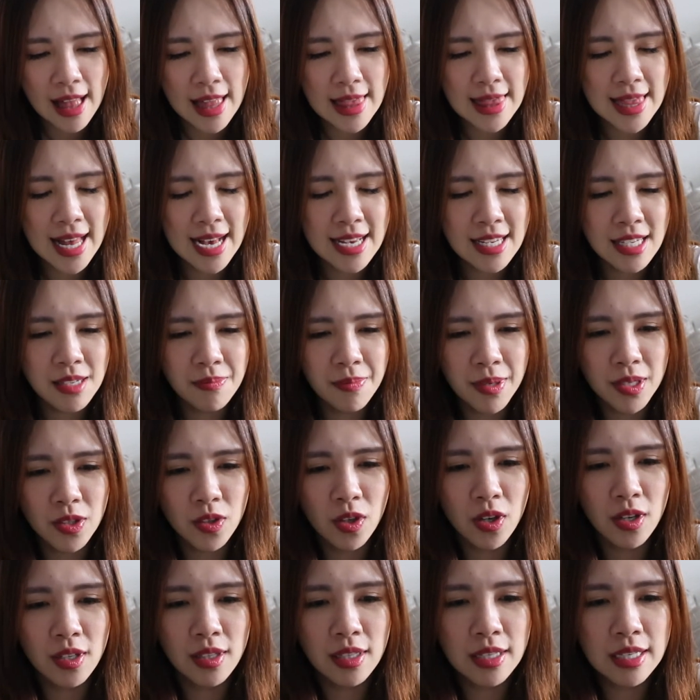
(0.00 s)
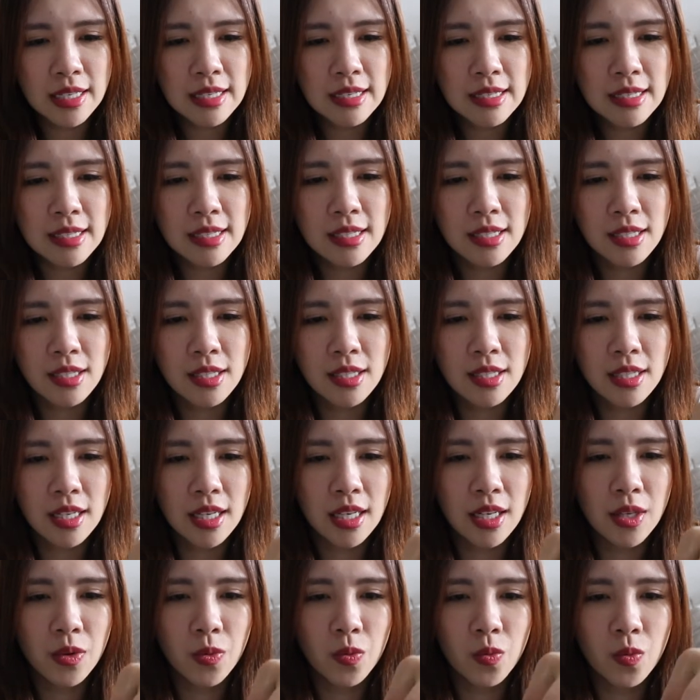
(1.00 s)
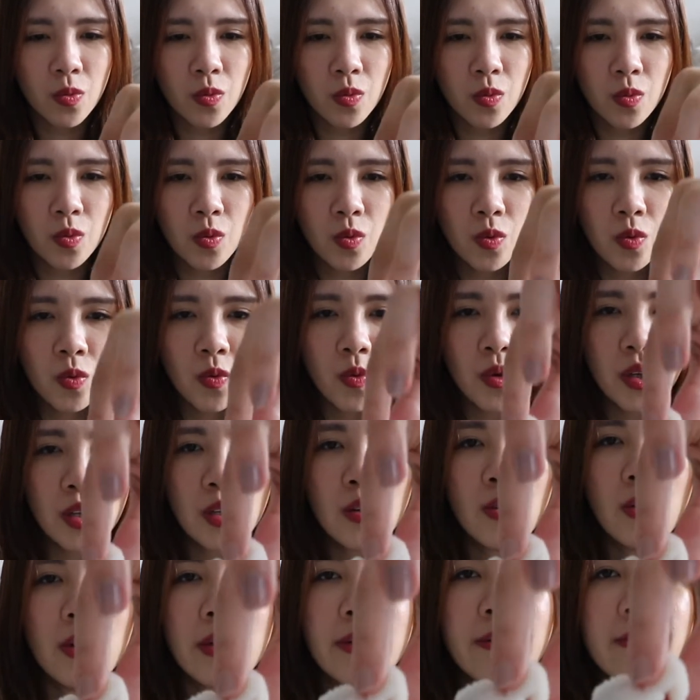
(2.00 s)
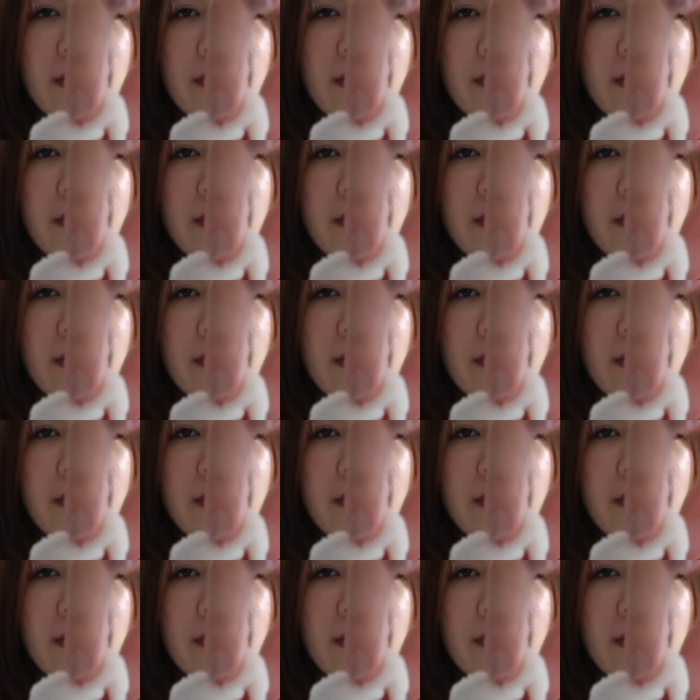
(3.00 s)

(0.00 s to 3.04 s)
Last but not least, we're going